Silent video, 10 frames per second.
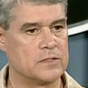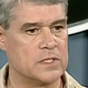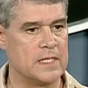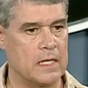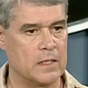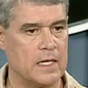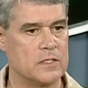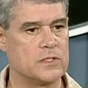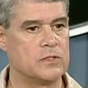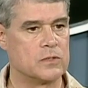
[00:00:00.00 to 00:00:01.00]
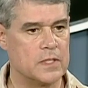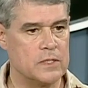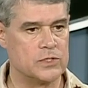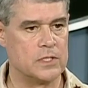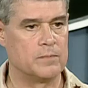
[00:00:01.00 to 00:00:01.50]
see Al Qaeda senior
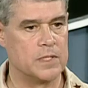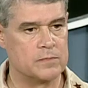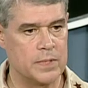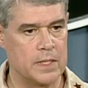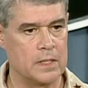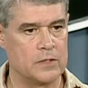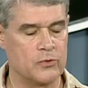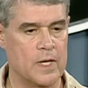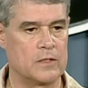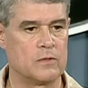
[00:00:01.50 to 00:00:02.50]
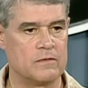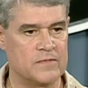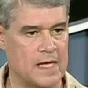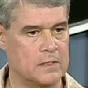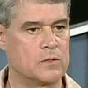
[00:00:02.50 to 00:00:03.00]
leadership as being a director of
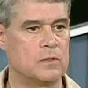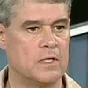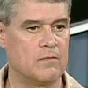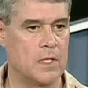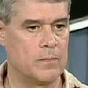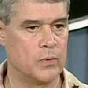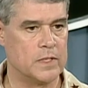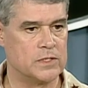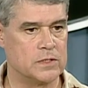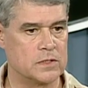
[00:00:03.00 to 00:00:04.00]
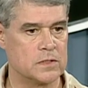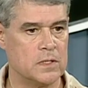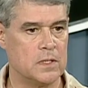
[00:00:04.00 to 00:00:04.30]
tactical level operations.